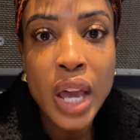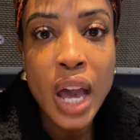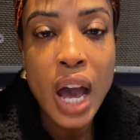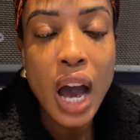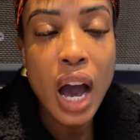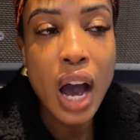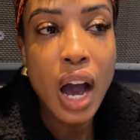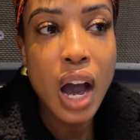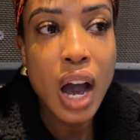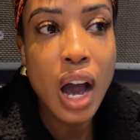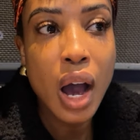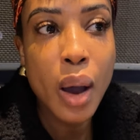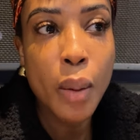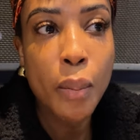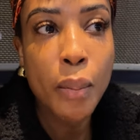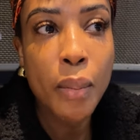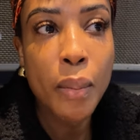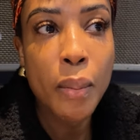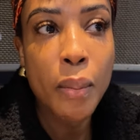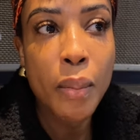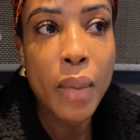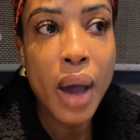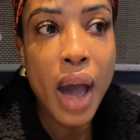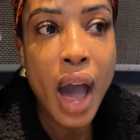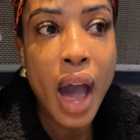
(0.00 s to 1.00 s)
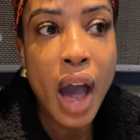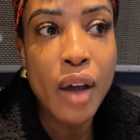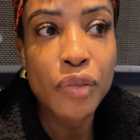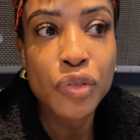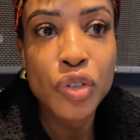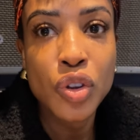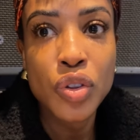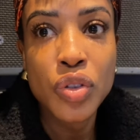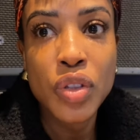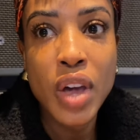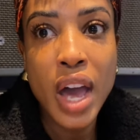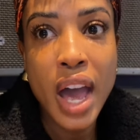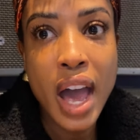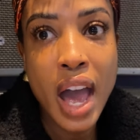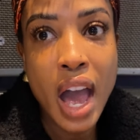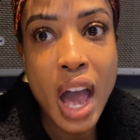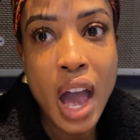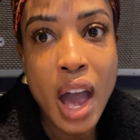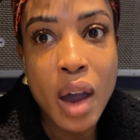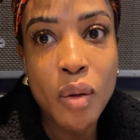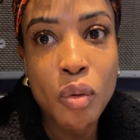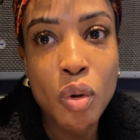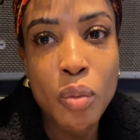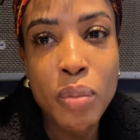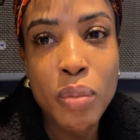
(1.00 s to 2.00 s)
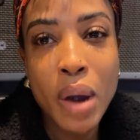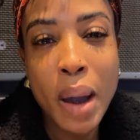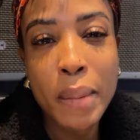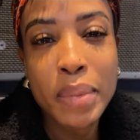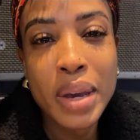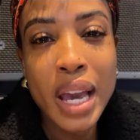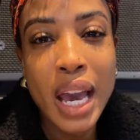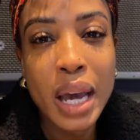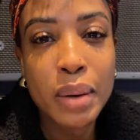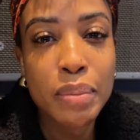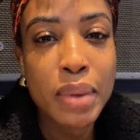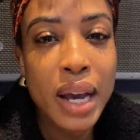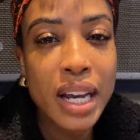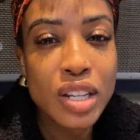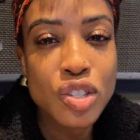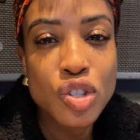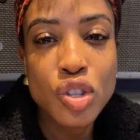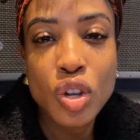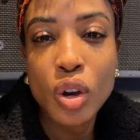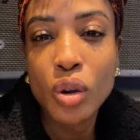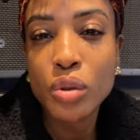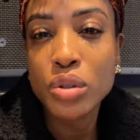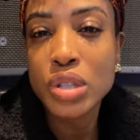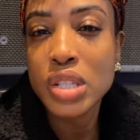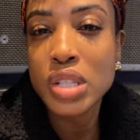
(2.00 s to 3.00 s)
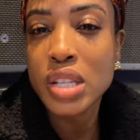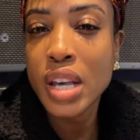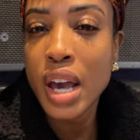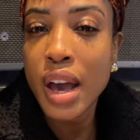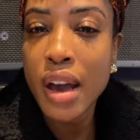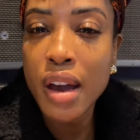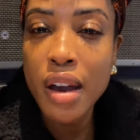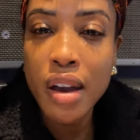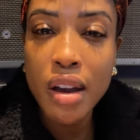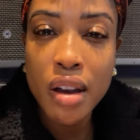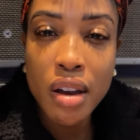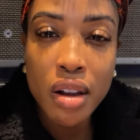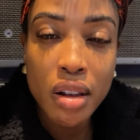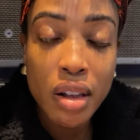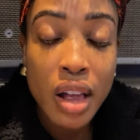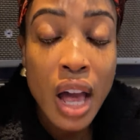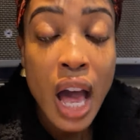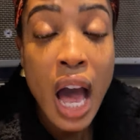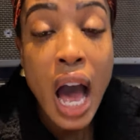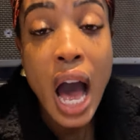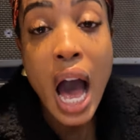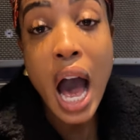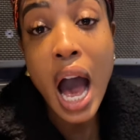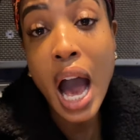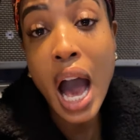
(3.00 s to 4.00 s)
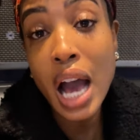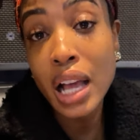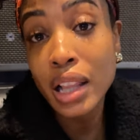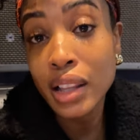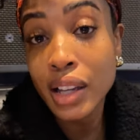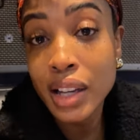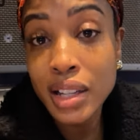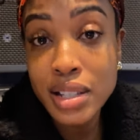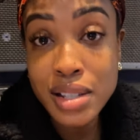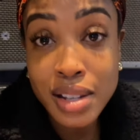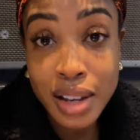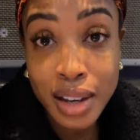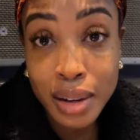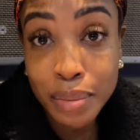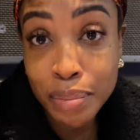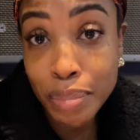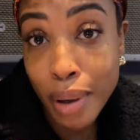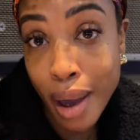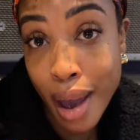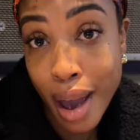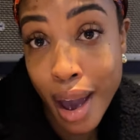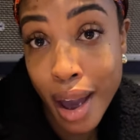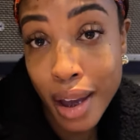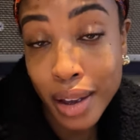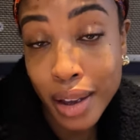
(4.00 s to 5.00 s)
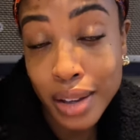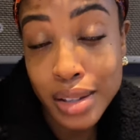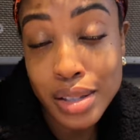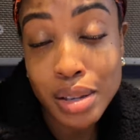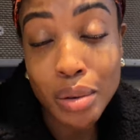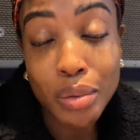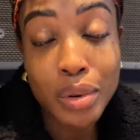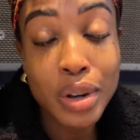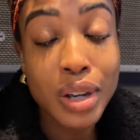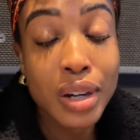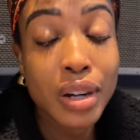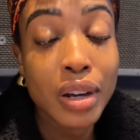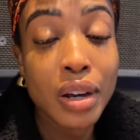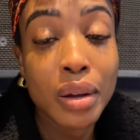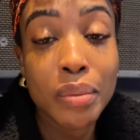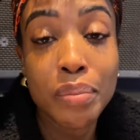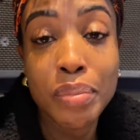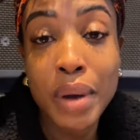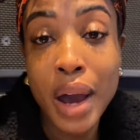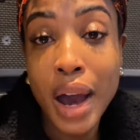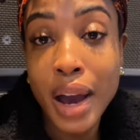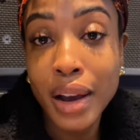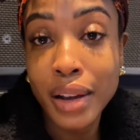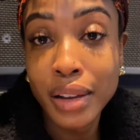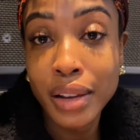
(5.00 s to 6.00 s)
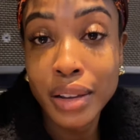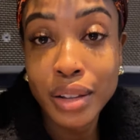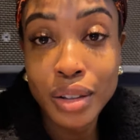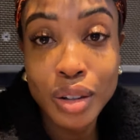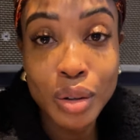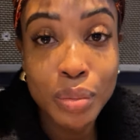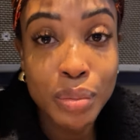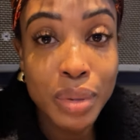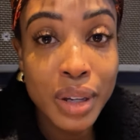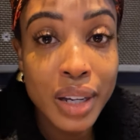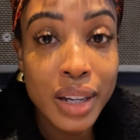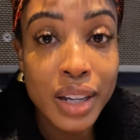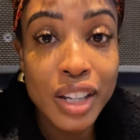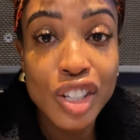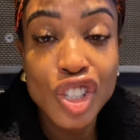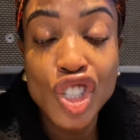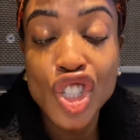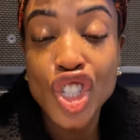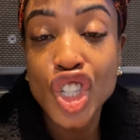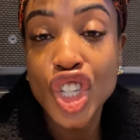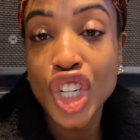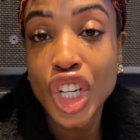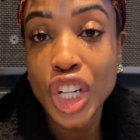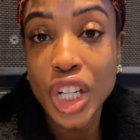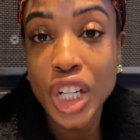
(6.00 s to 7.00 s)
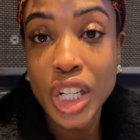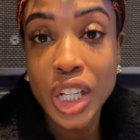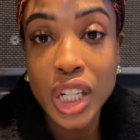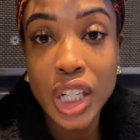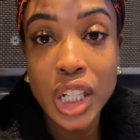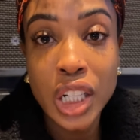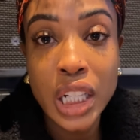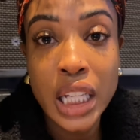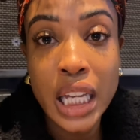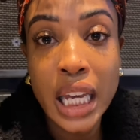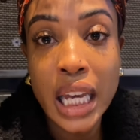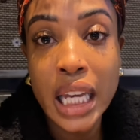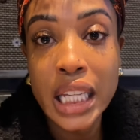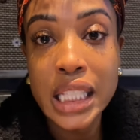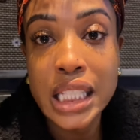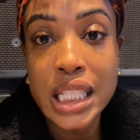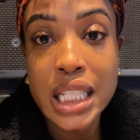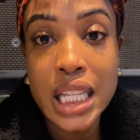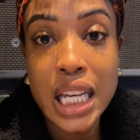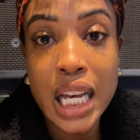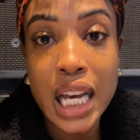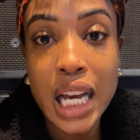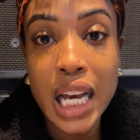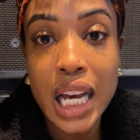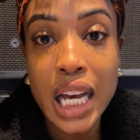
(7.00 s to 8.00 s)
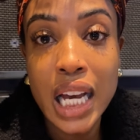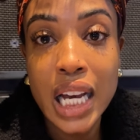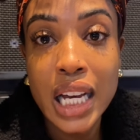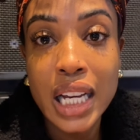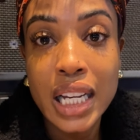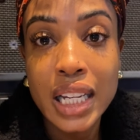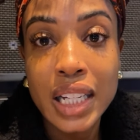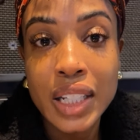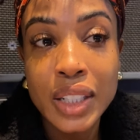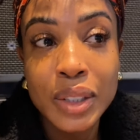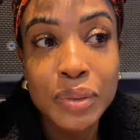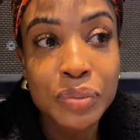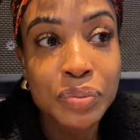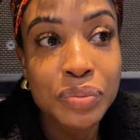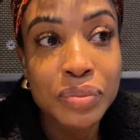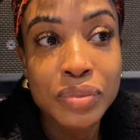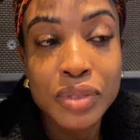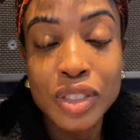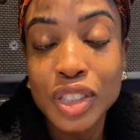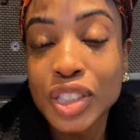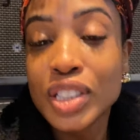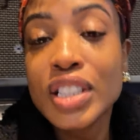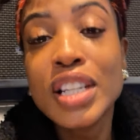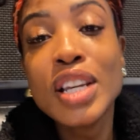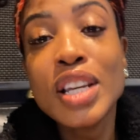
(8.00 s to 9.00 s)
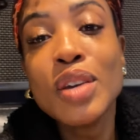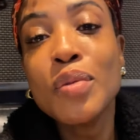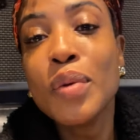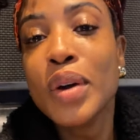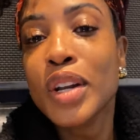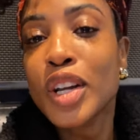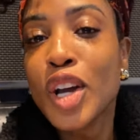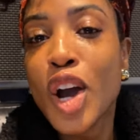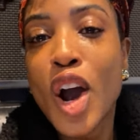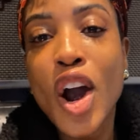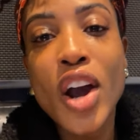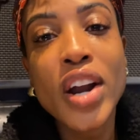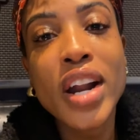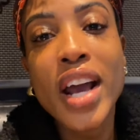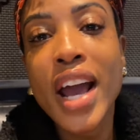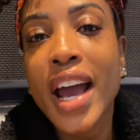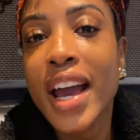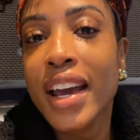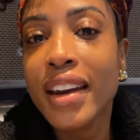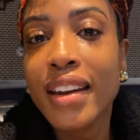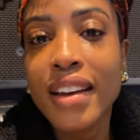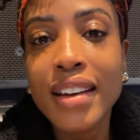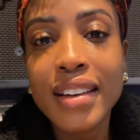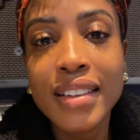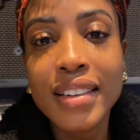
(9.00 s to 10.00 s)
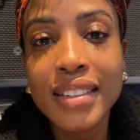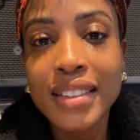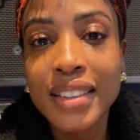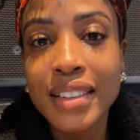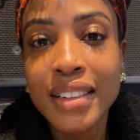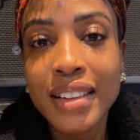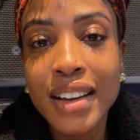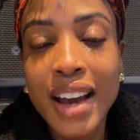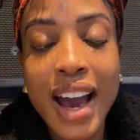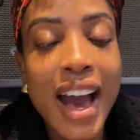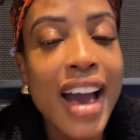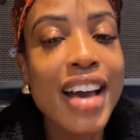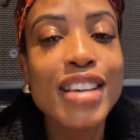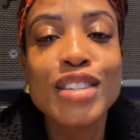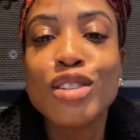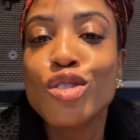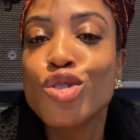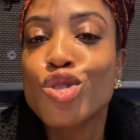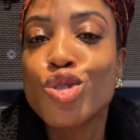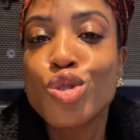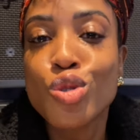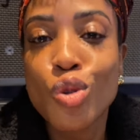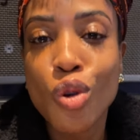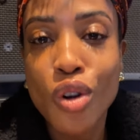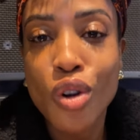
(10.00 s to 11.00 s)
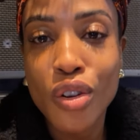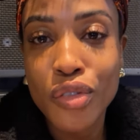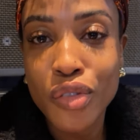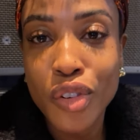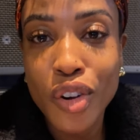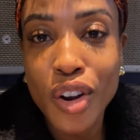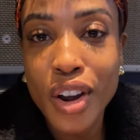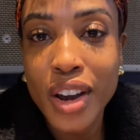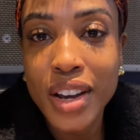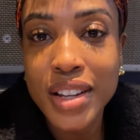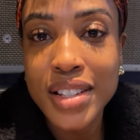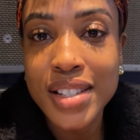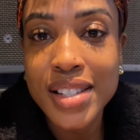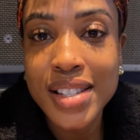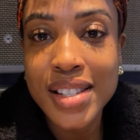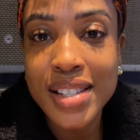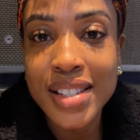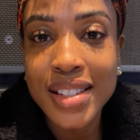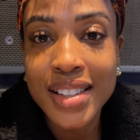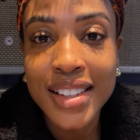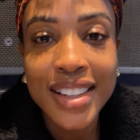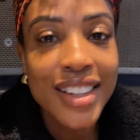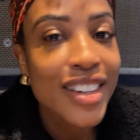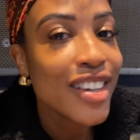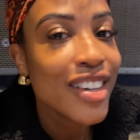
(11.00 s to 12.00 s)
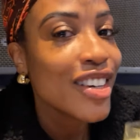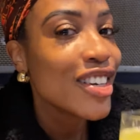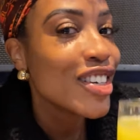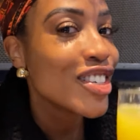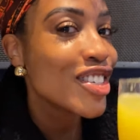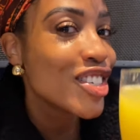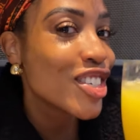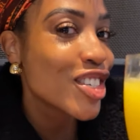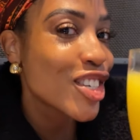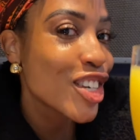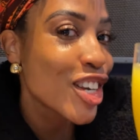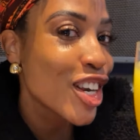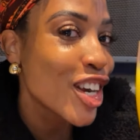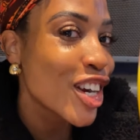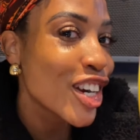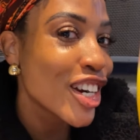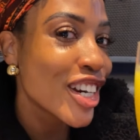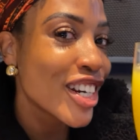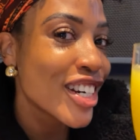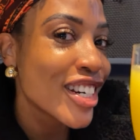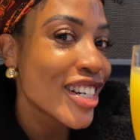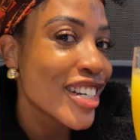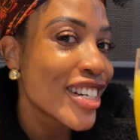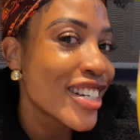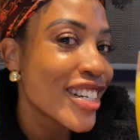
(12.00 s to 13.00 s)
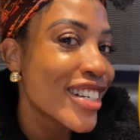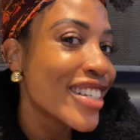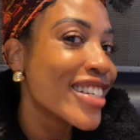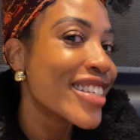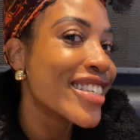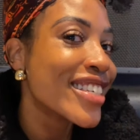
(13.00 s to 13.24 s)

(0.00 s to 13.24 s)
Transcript: Um, after that, we'll probably head back to the hotel. I like to unpack, so we're gonna unpack a little bit, chill, and uh, see what Cartagena has in store for us. Cheers.